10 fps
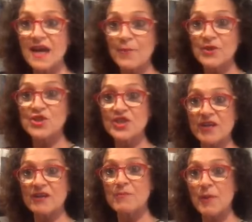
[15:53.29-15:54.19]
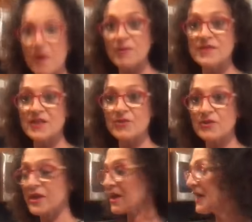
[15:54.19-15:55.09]
I'm gonna share my mom's secret,
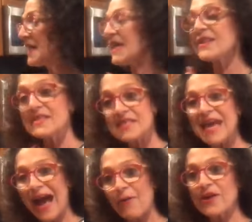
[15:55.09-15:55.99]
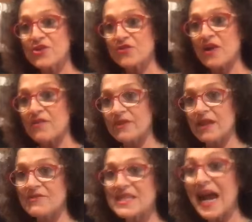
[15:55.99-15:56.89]
okay? This is how I survive in
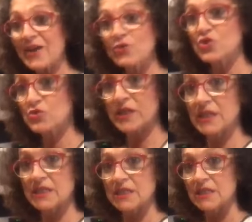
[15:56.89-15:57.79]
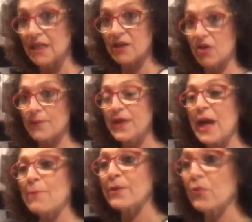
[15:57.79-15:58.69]
life. See, I don't drink at all,
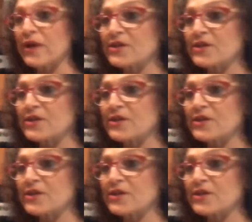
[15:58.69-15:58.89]
but what I